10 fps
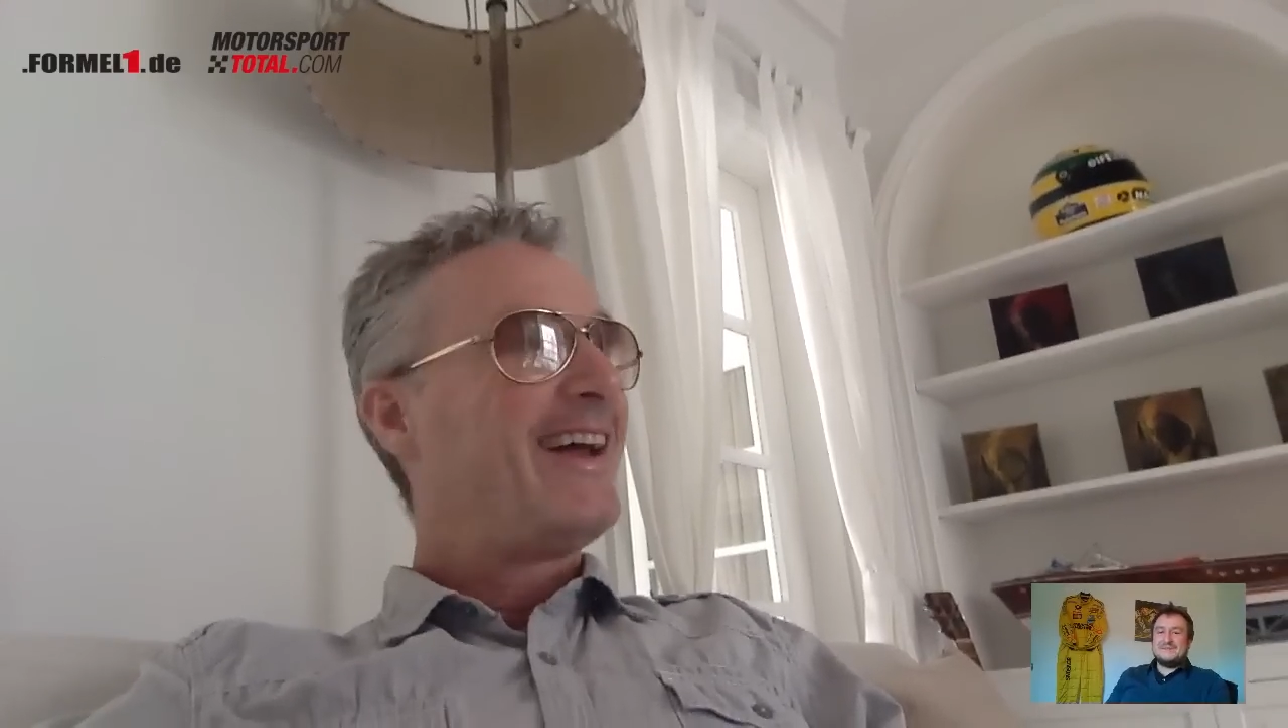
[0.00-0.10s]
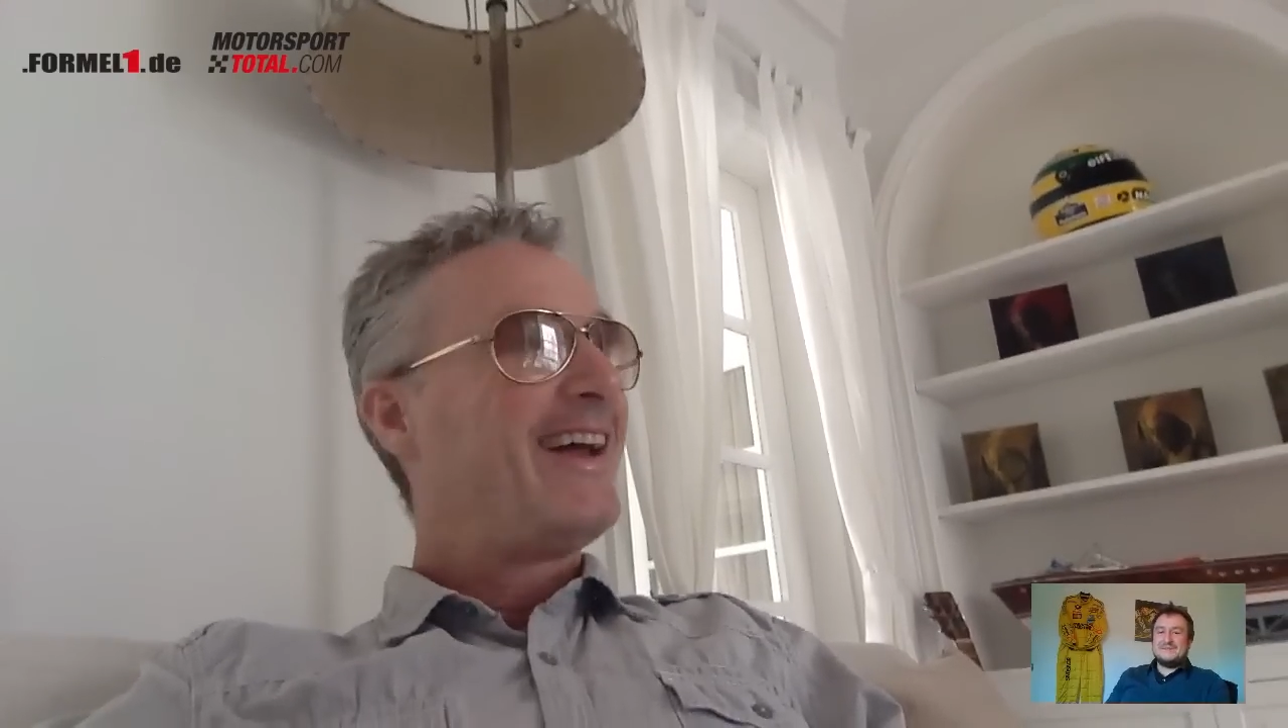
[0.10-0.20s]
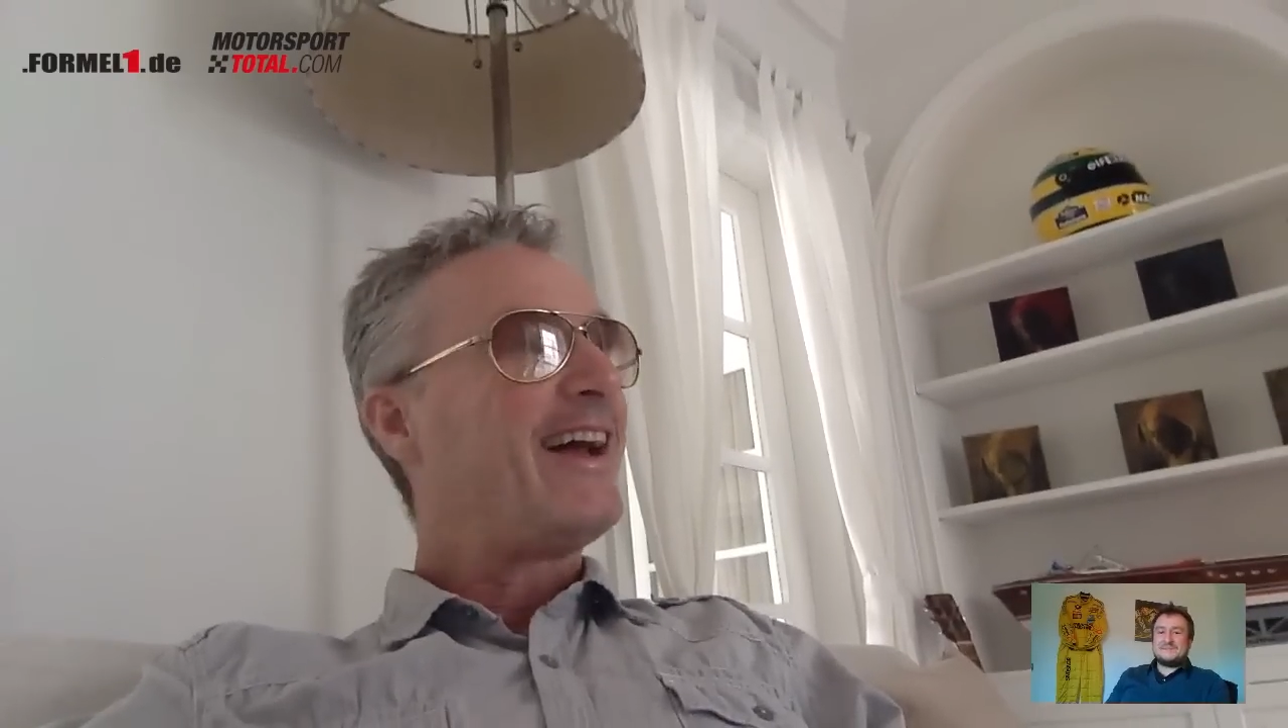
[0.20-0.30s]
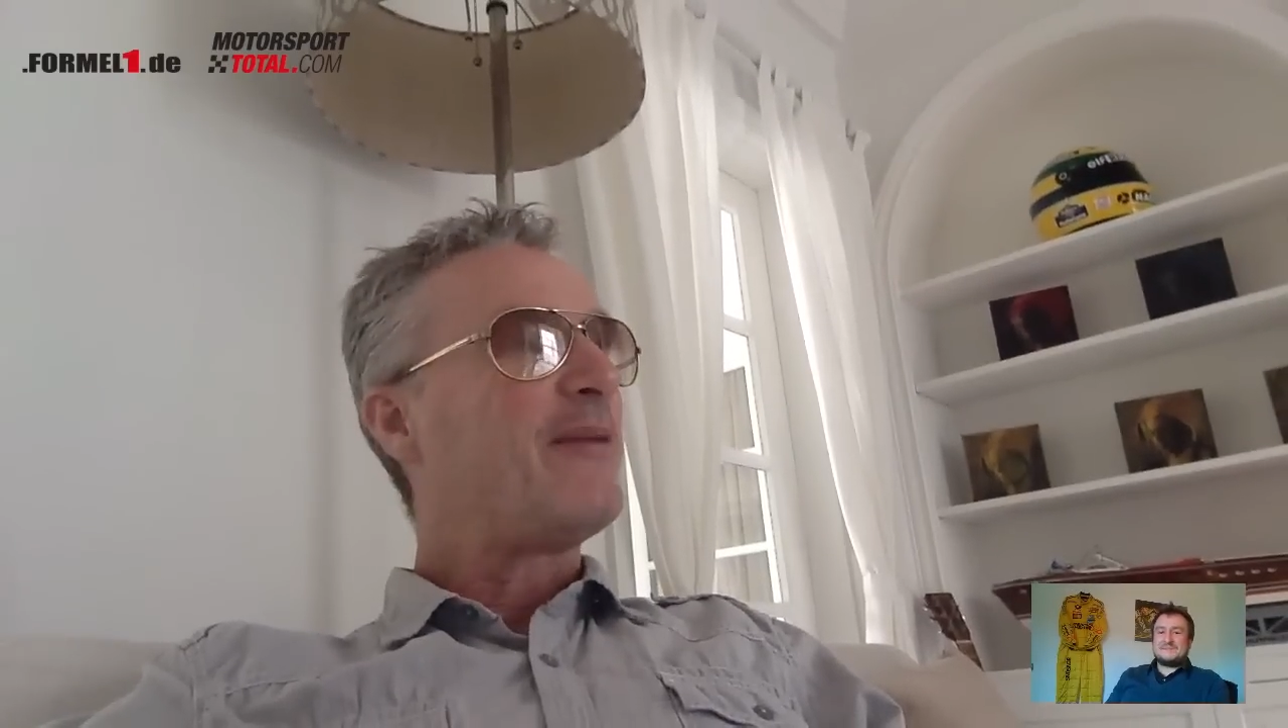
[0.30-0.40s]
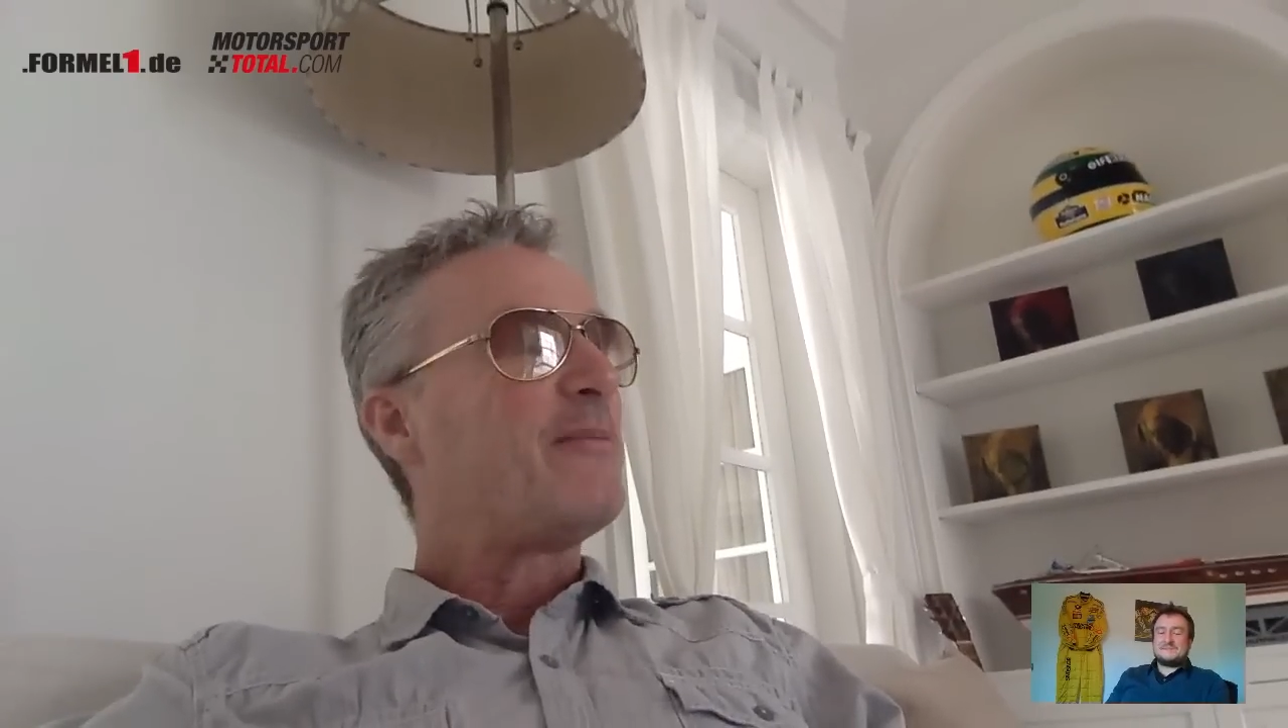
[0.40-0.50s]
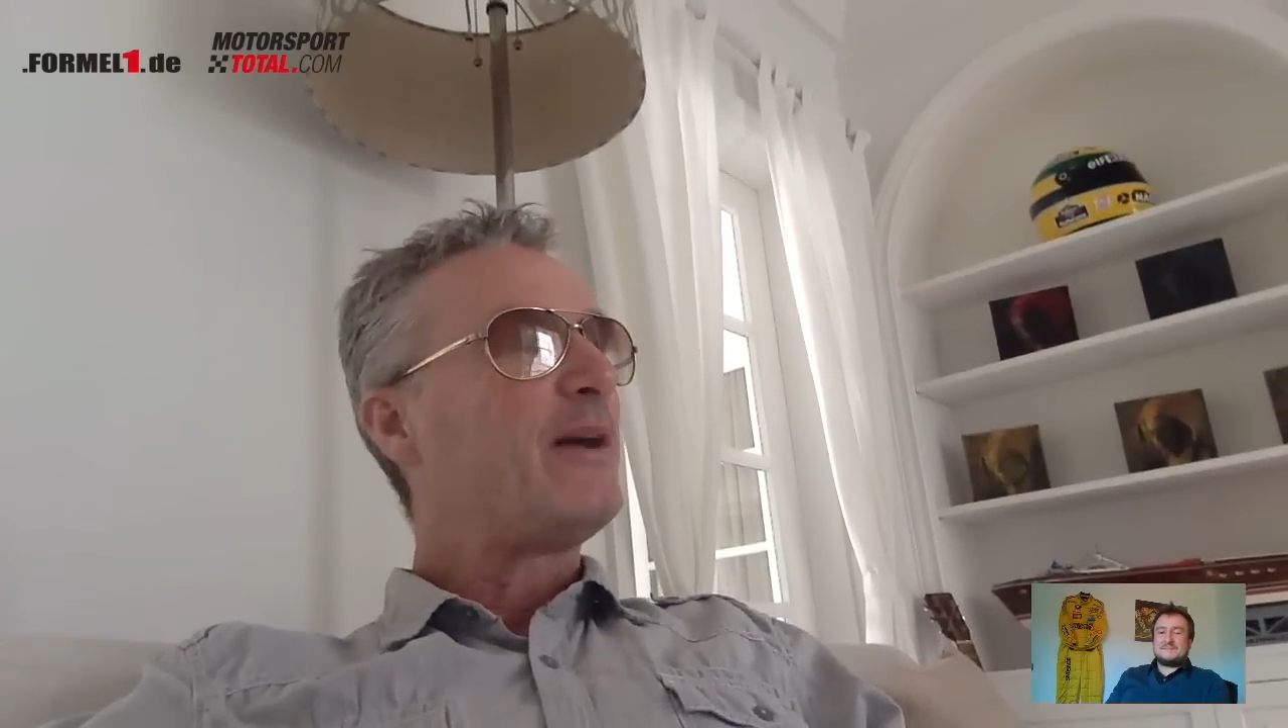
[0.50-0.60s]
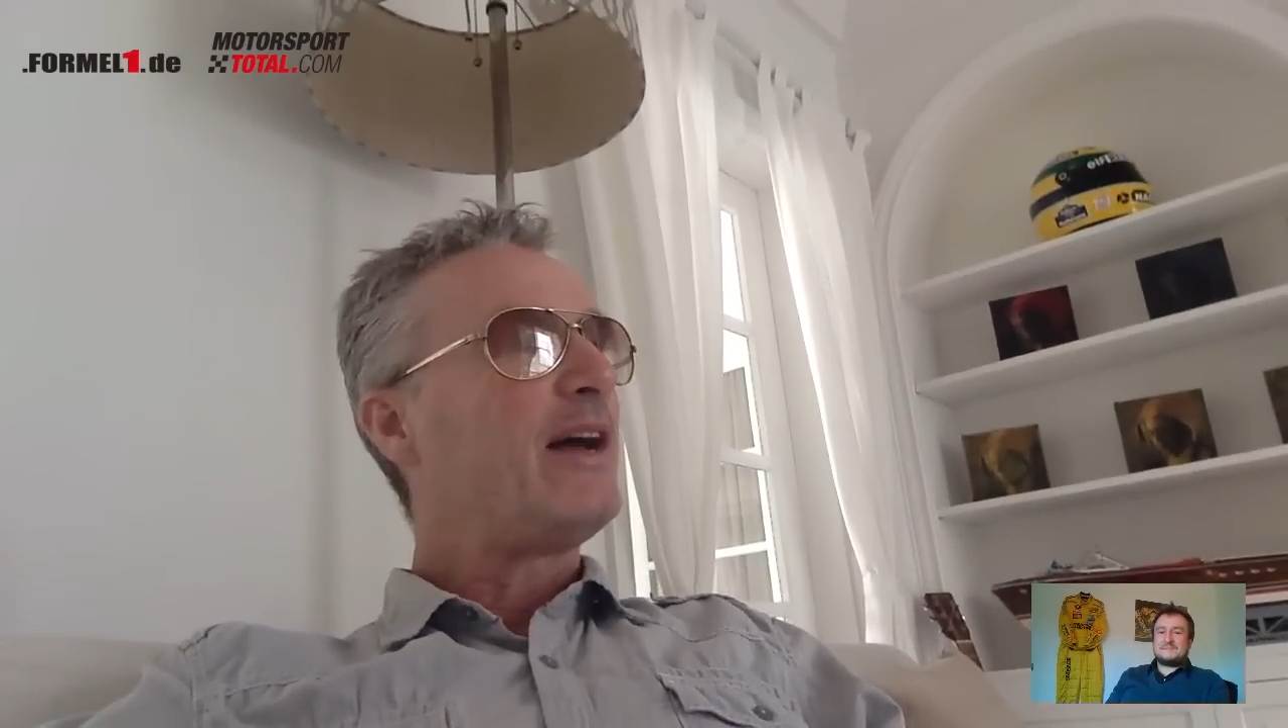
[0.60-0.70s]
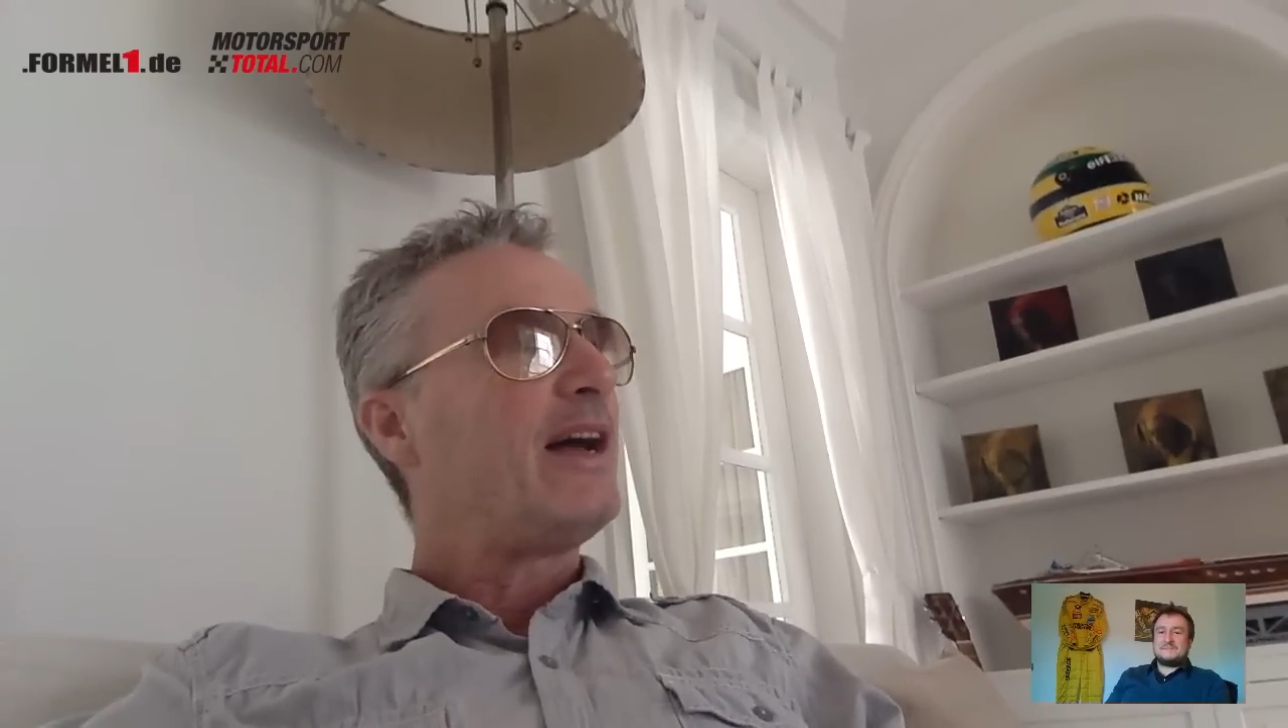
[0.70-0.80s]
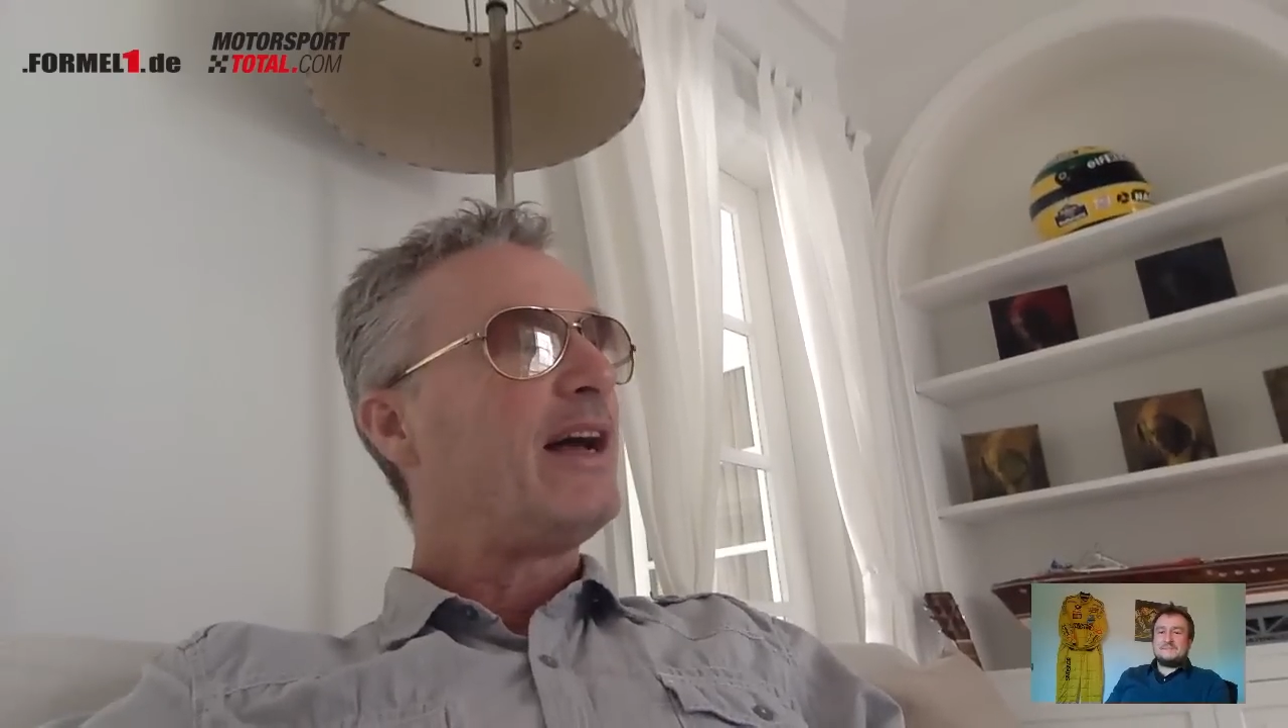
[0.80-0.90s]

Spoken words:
um,